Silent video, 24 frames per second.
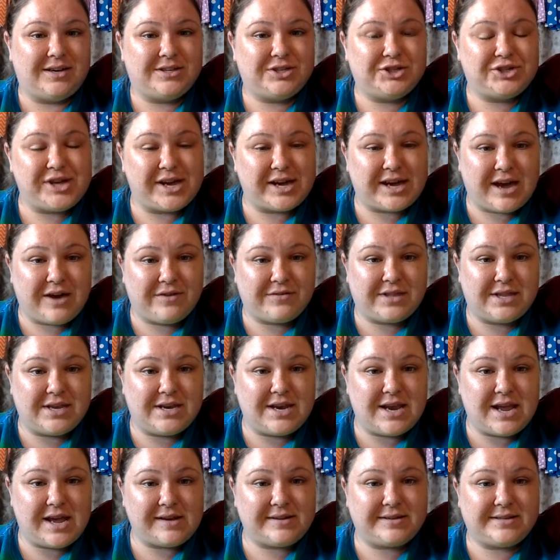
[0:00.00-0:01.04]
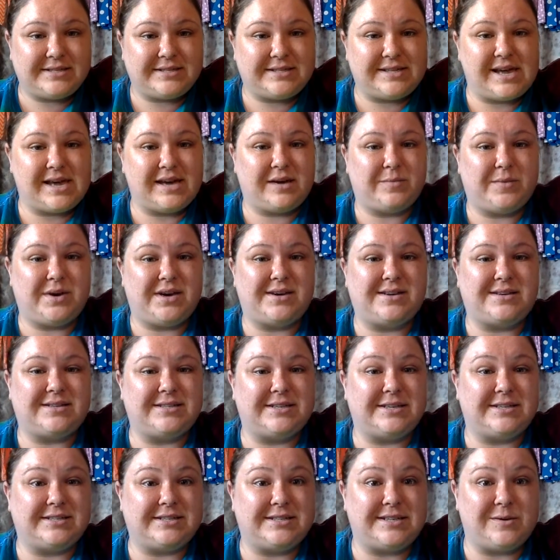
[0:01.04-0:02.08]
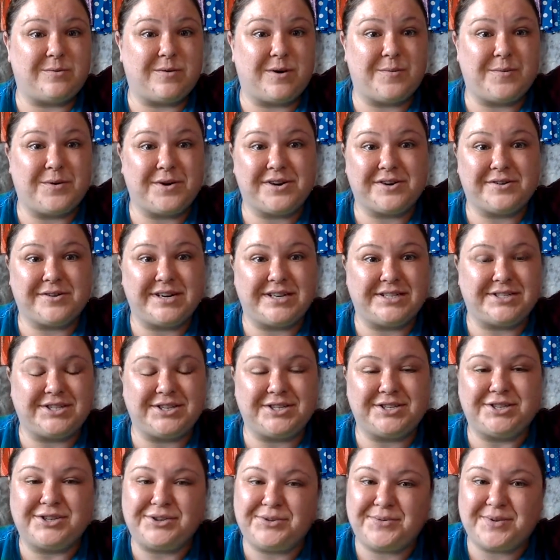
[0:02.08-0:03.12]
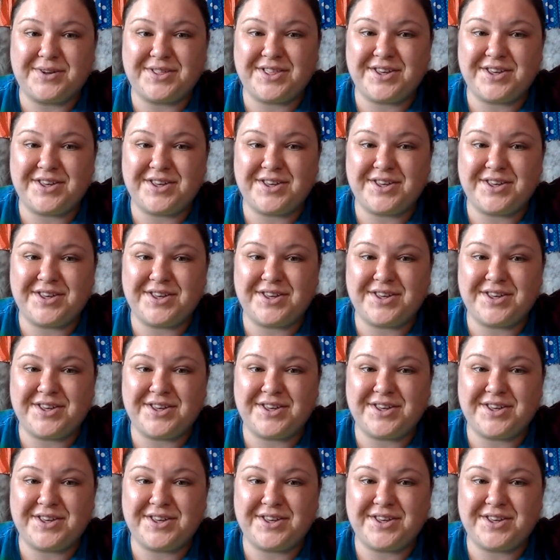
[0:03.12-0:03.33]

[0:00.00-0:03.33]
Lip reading: Check out the next segment to see what we're going to do with